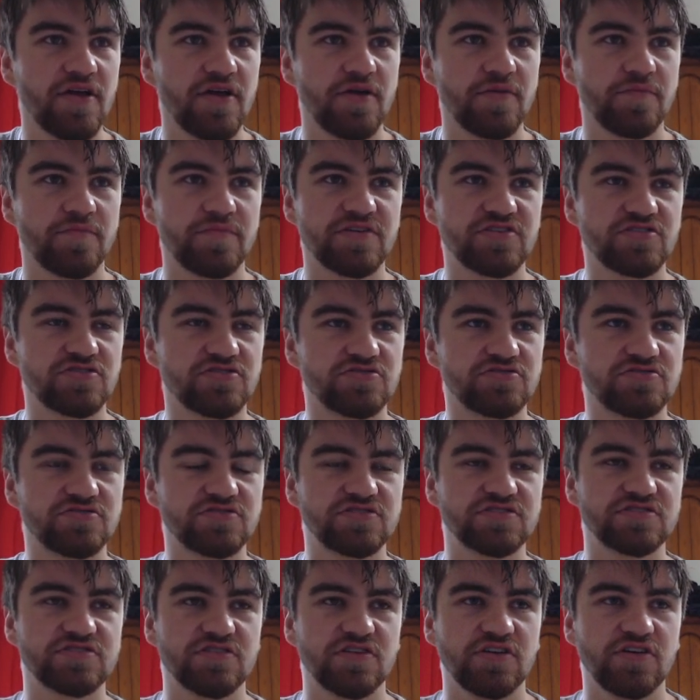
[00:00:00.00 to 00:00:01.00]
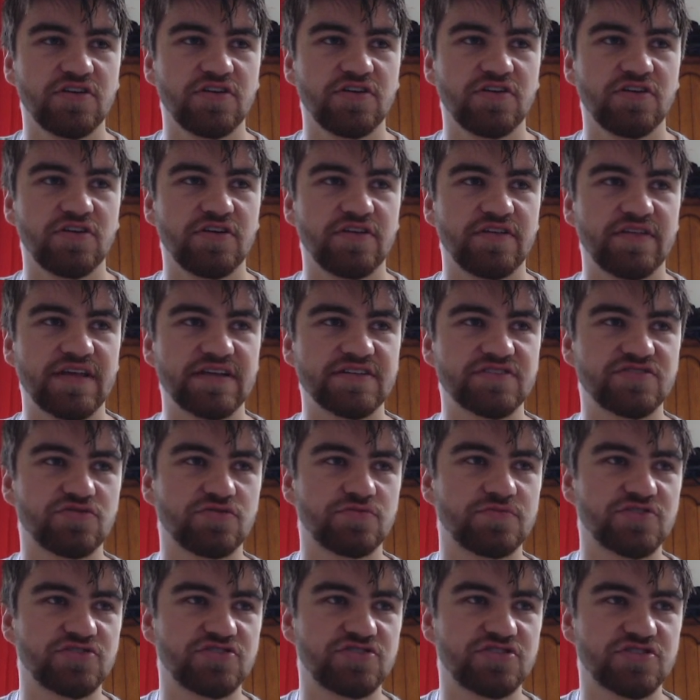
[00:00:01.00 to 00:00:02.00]
because that's
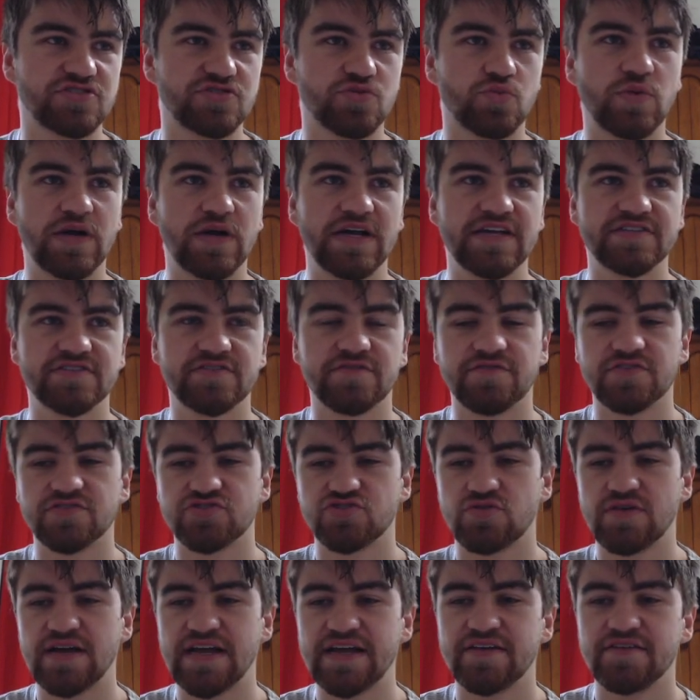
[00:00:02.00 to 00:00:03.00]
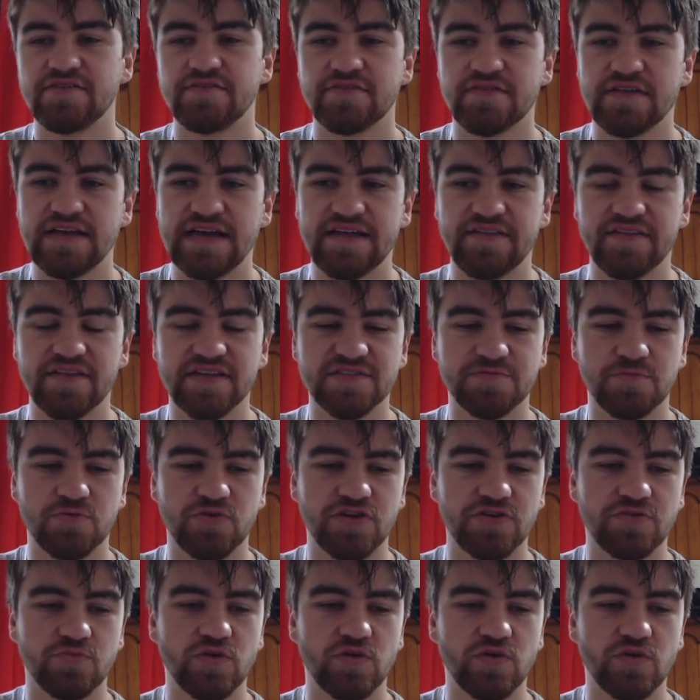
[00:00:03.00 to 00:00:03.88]
almost just a waste of a trade at this point.